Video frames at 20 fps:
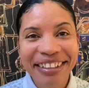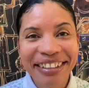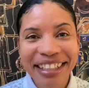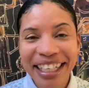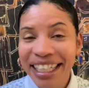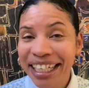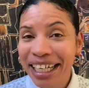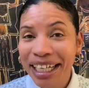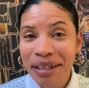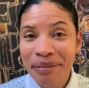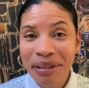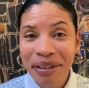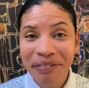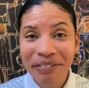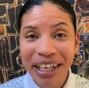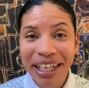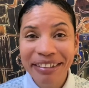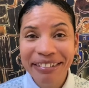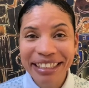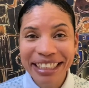I gotta be
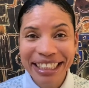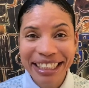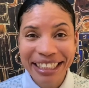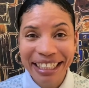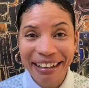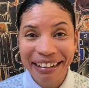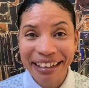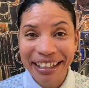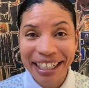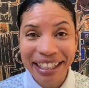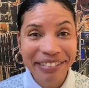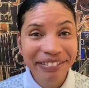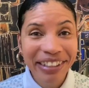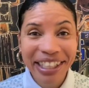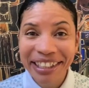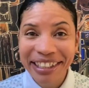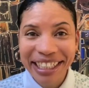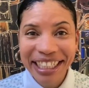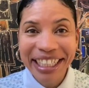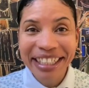very strong and
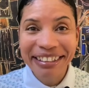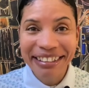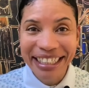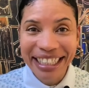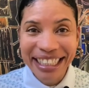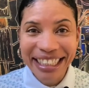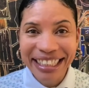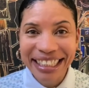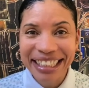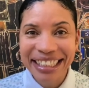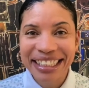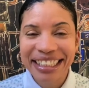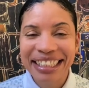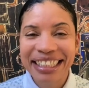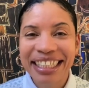very courageous.